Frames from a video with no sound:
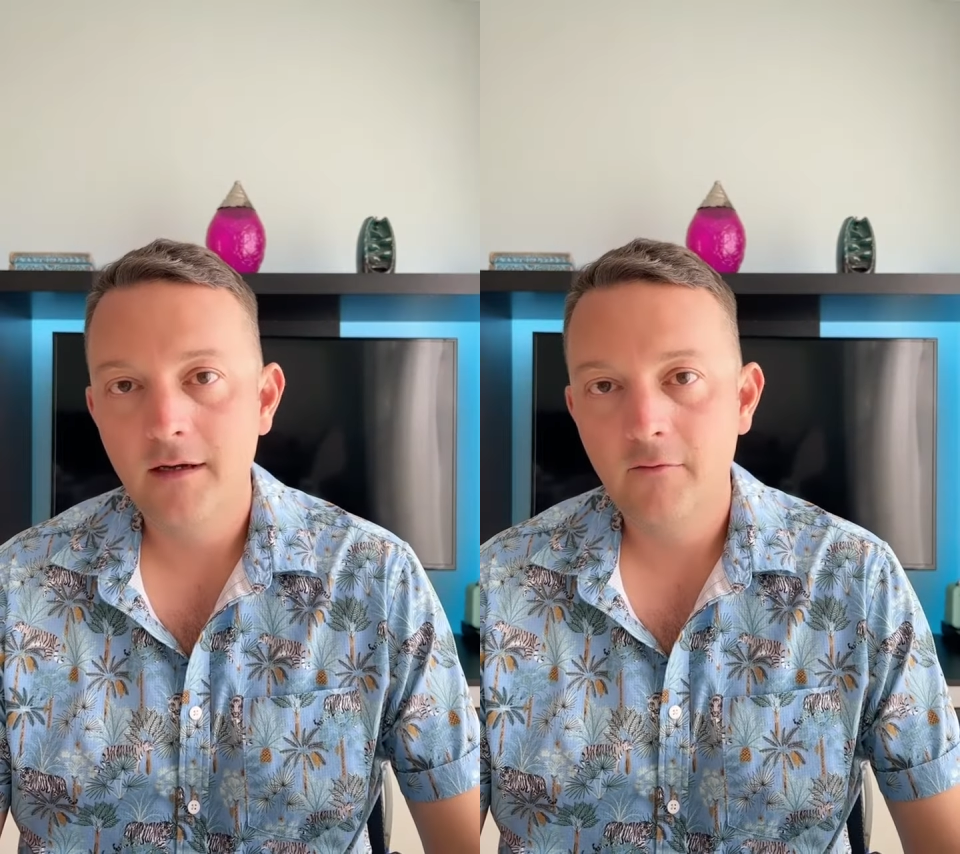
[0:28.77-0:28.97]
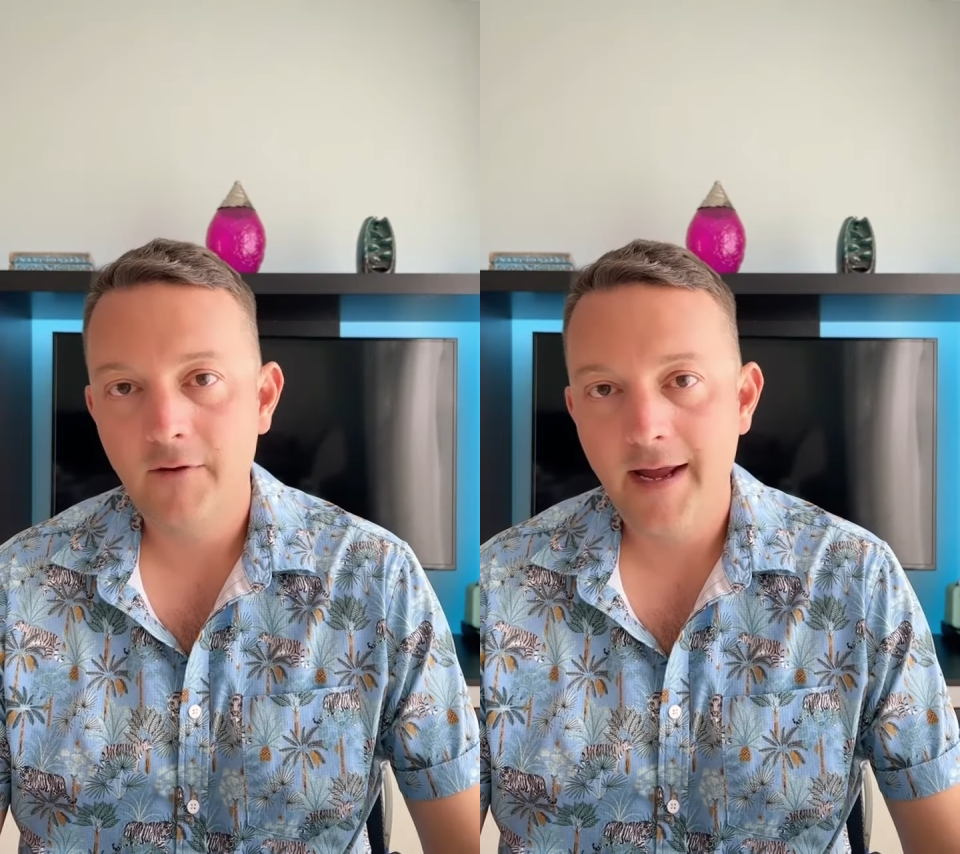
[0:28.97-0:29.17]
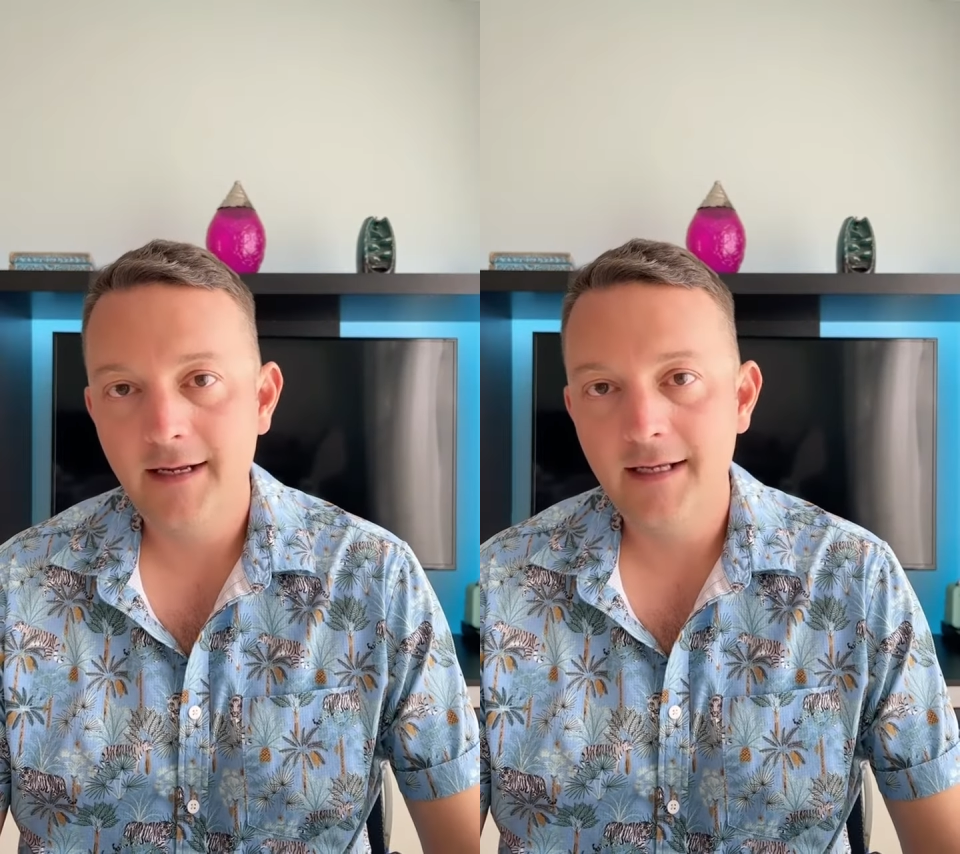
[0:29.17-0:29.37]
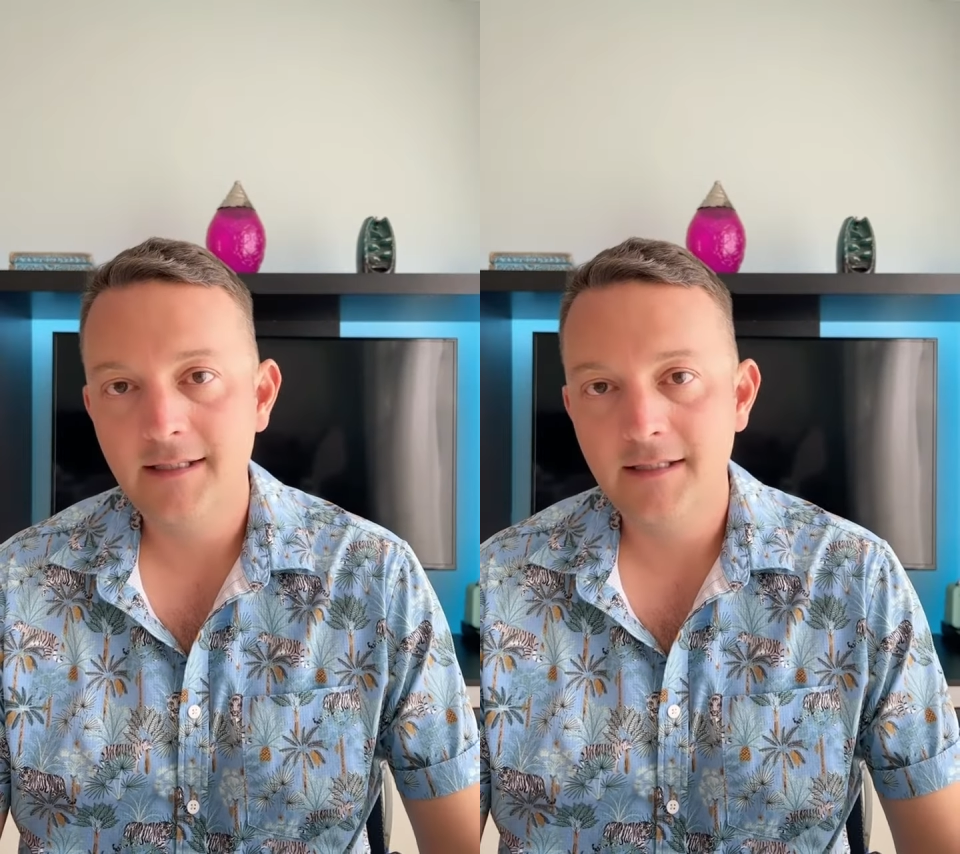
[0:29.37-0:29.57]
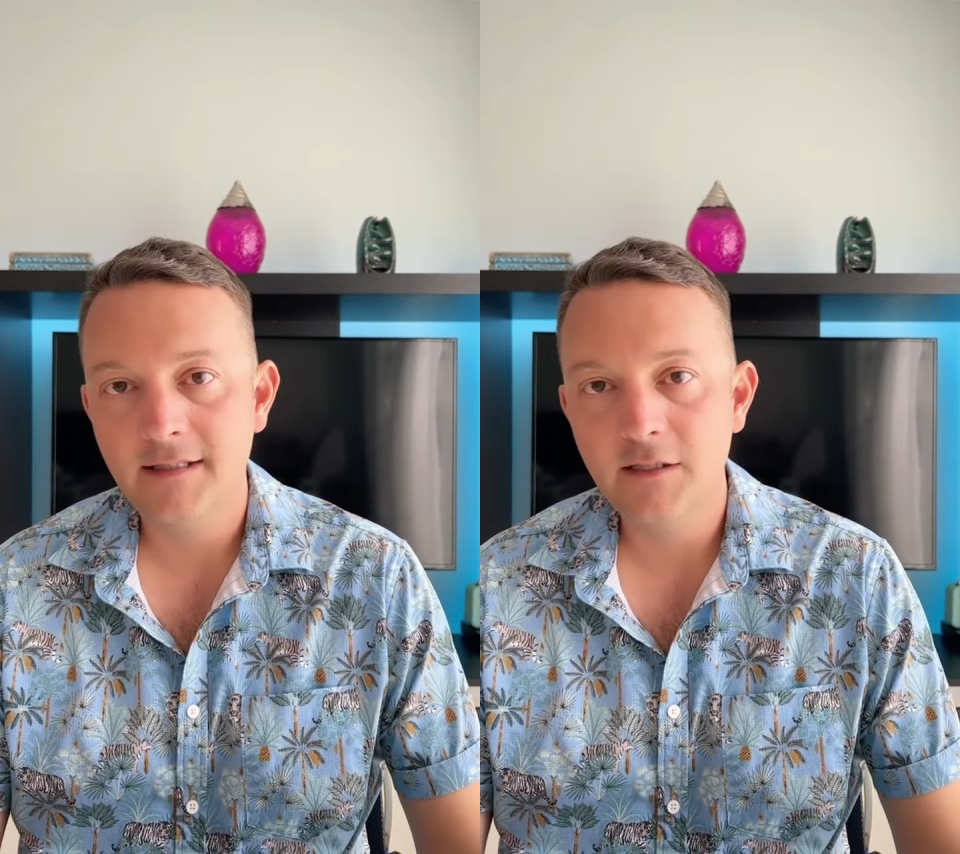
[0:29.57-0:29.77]
Grant
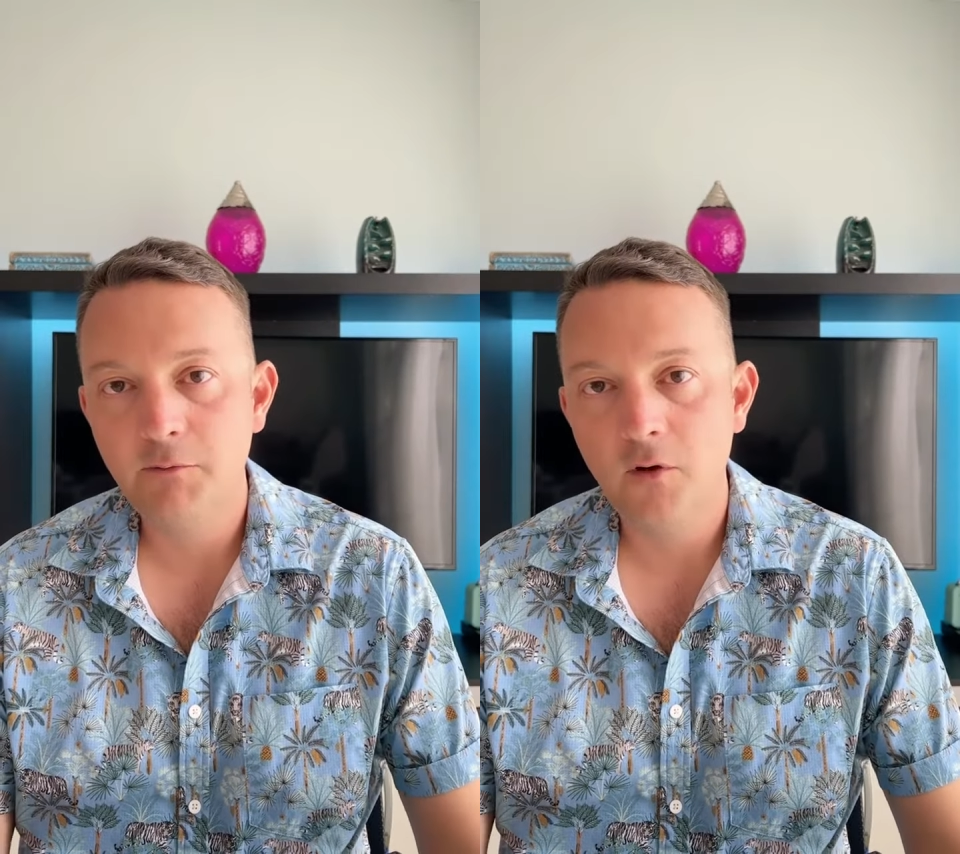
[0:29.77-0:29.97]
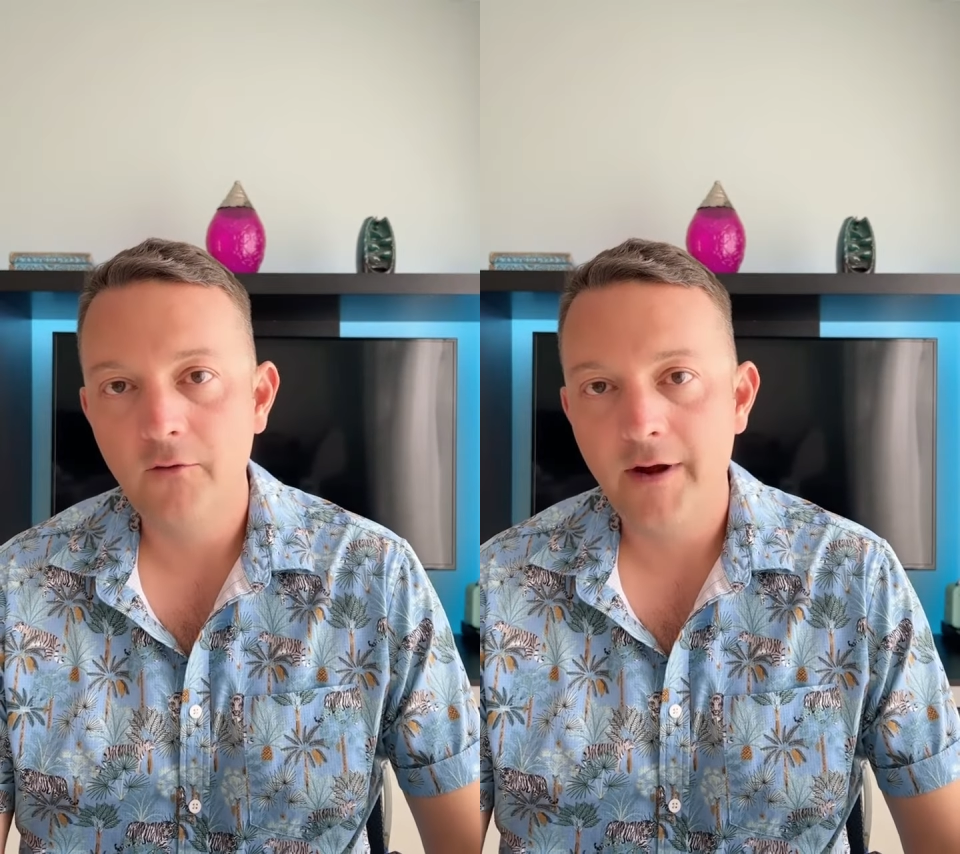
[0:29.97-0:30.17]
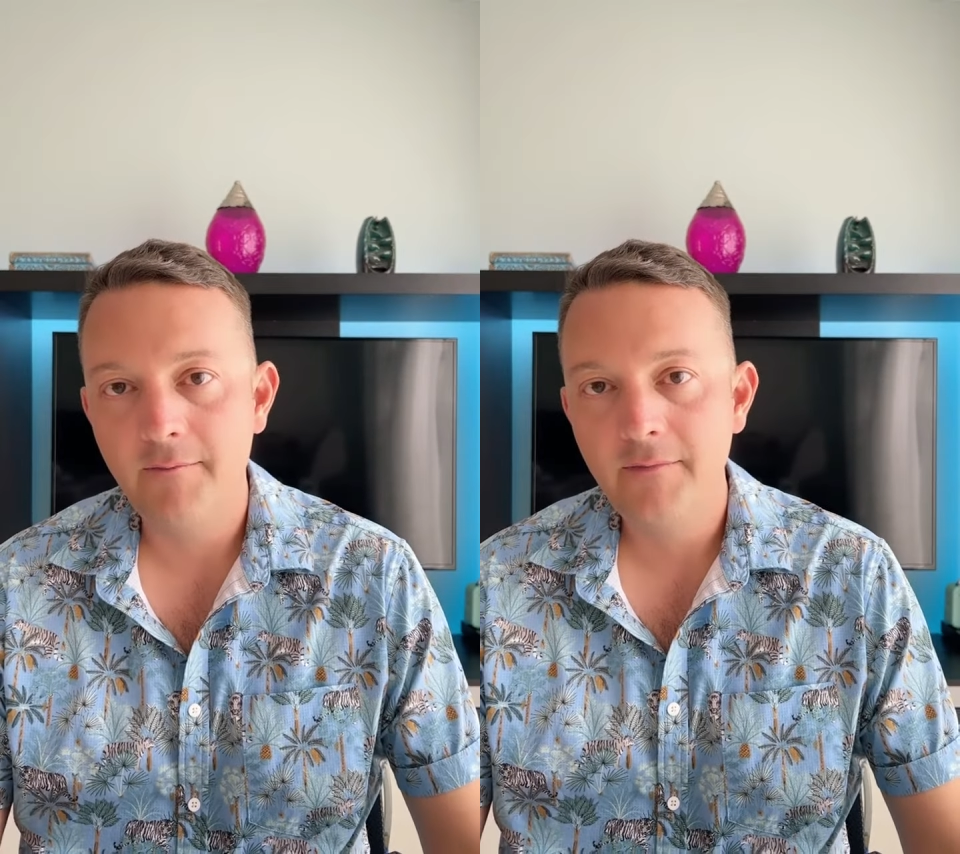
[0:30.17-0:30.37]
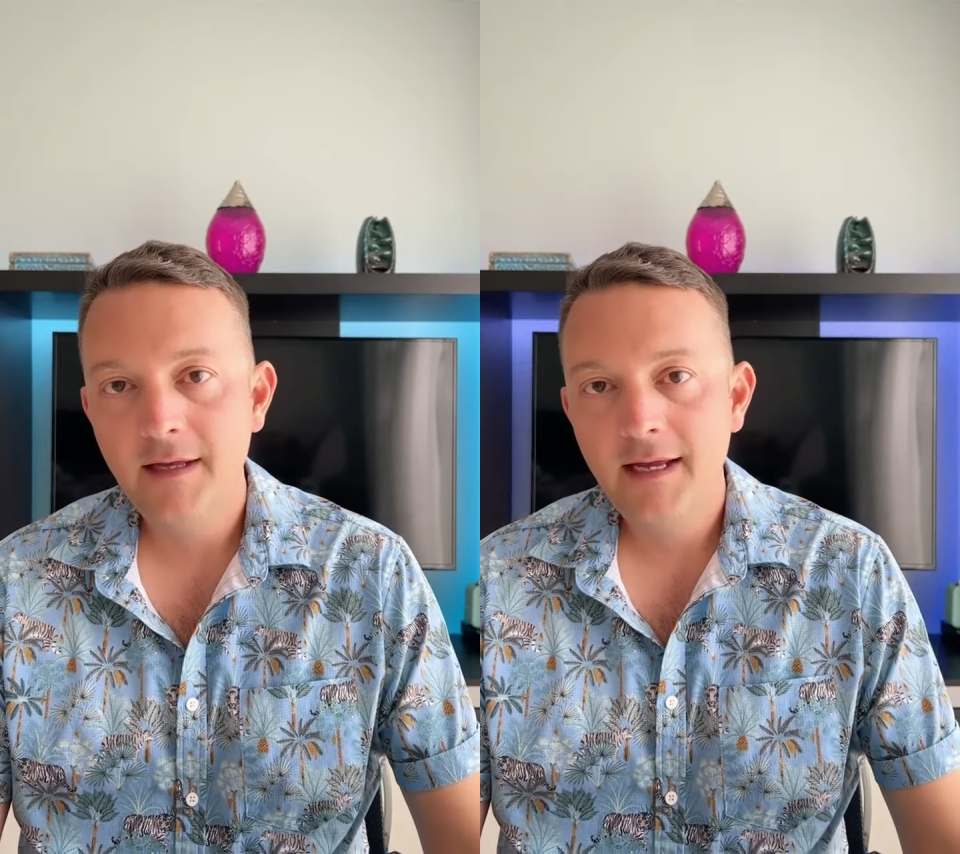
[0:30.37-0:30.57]
Assistance Program,